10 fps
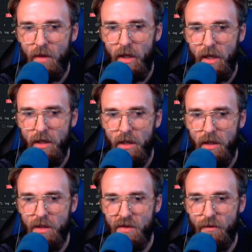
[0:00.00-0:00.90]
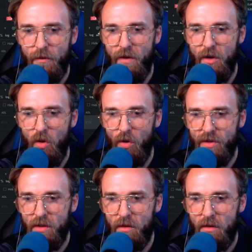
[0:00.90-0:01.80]
And it is
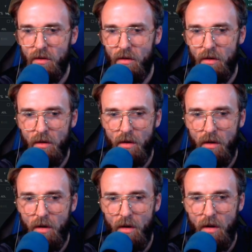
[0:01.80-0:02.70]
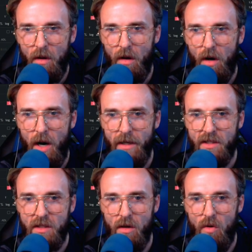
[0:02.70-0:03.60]
filled. All right,
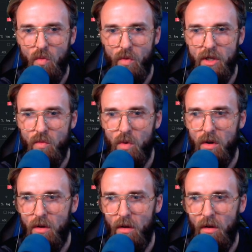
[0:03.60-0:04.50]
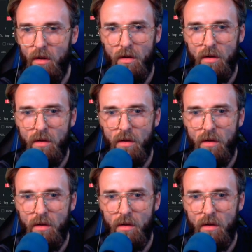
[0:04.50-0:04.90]
so we will